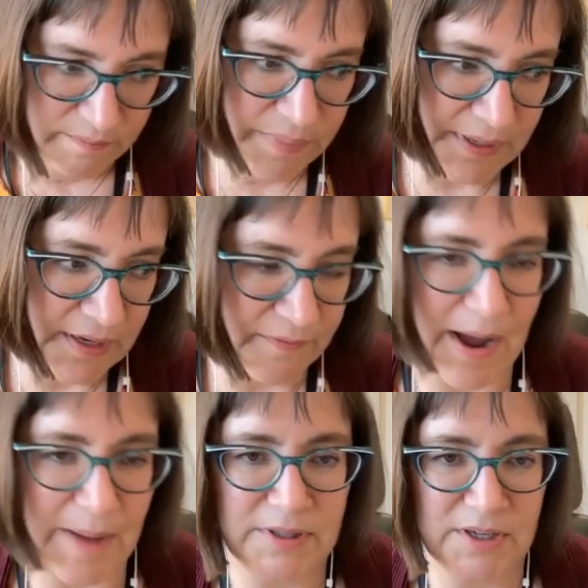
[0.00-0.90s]
big enough
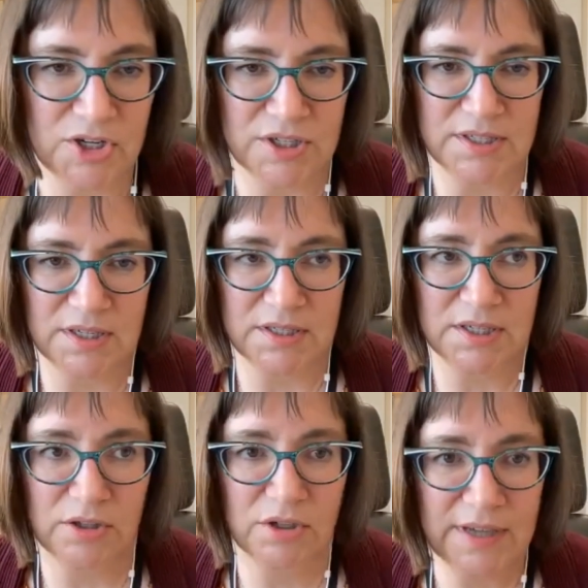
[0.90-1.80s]
population
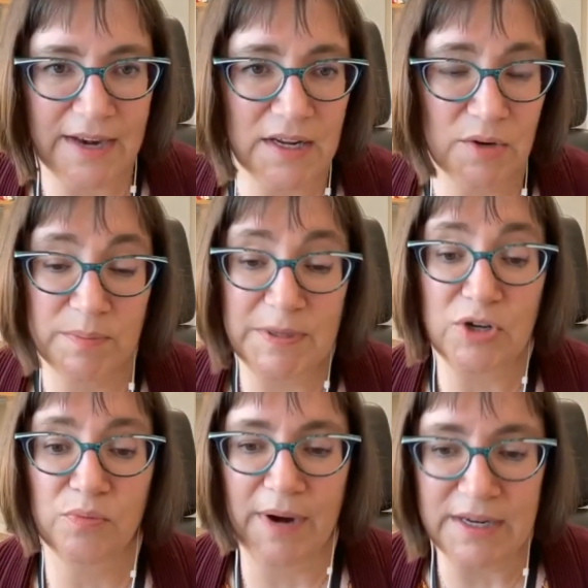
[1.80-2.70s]
to look at it. It would be
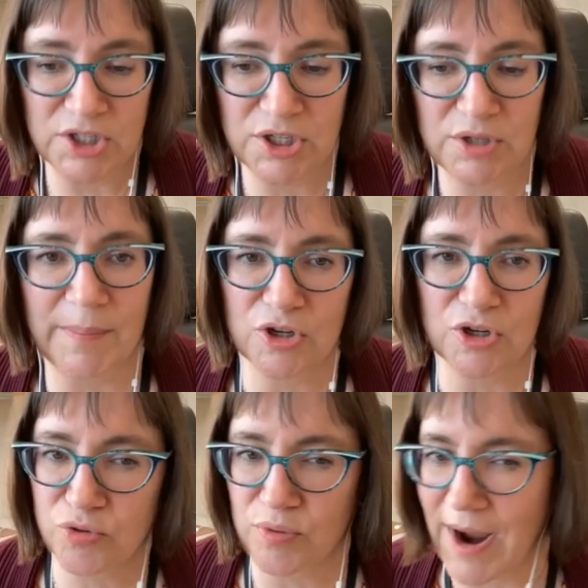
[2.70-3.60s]
great to. I'm going
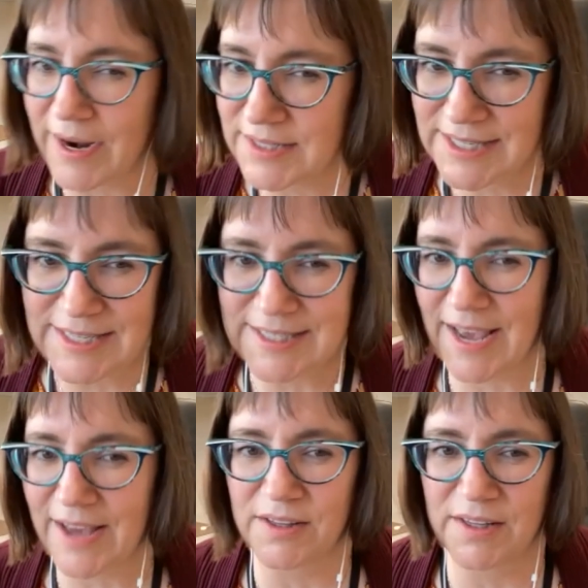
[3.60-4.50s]
to try to tease
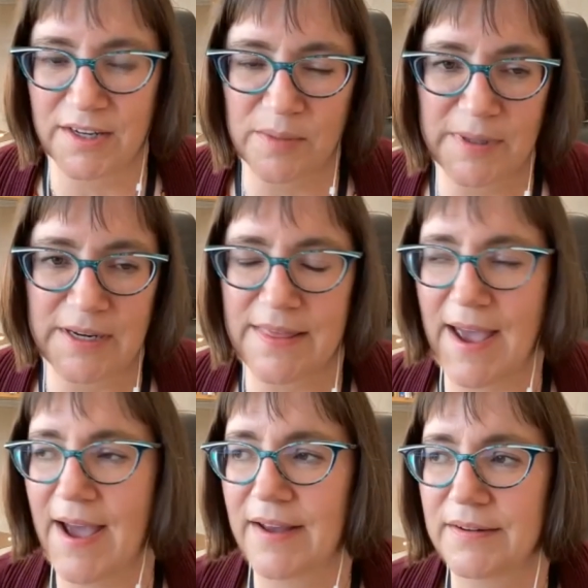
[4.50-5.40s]
out a little bit of
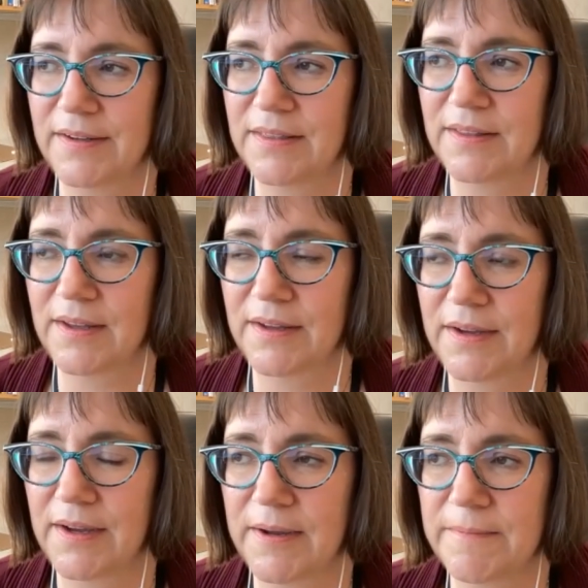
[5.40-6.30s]
that in
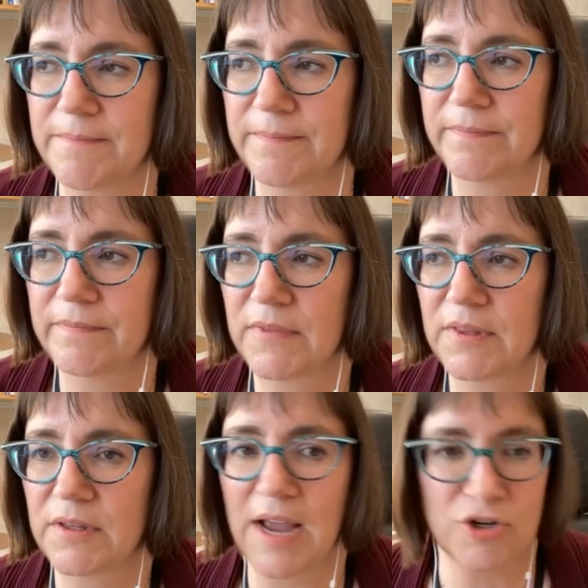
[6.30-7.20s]
the
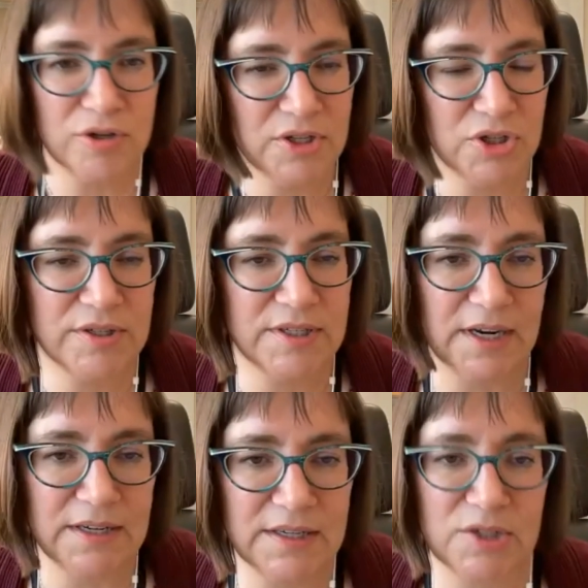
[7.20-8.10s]
natural history
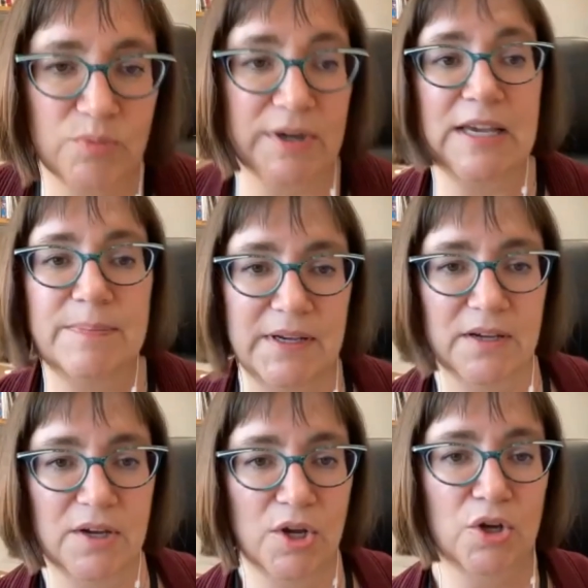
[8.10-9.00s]
study, because we're
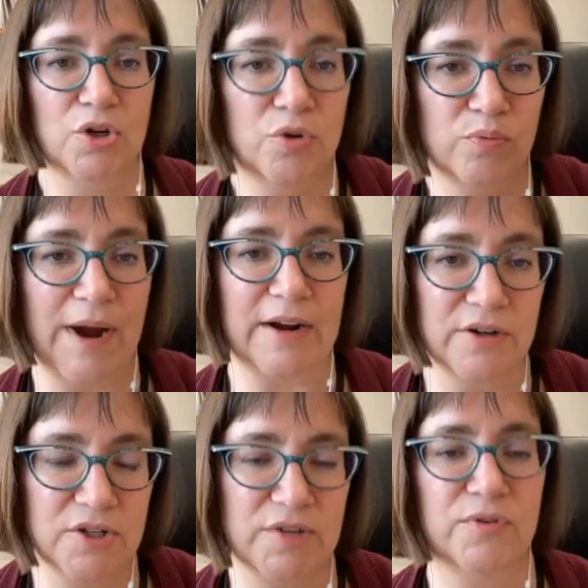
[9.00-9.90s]
keeping good
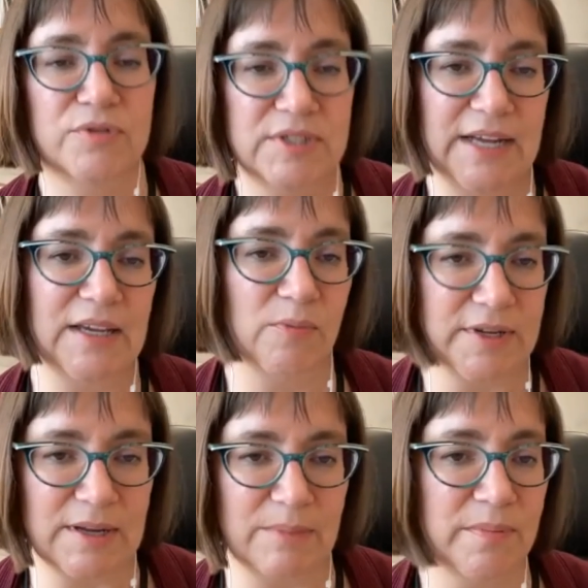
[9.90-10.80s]
records of who's taking
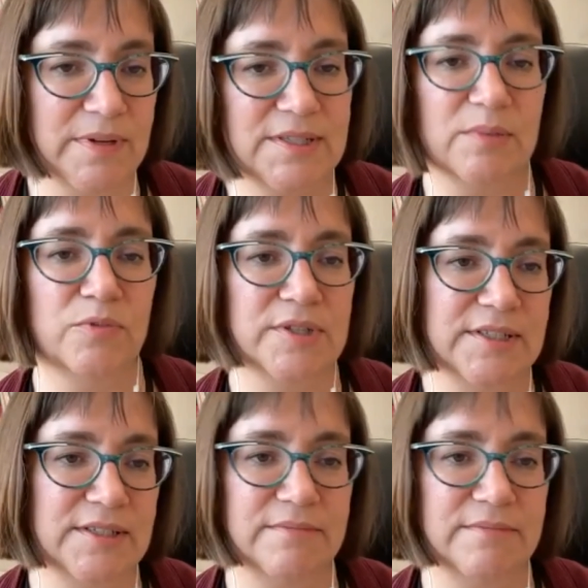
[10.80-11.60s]
what supplements, and we'll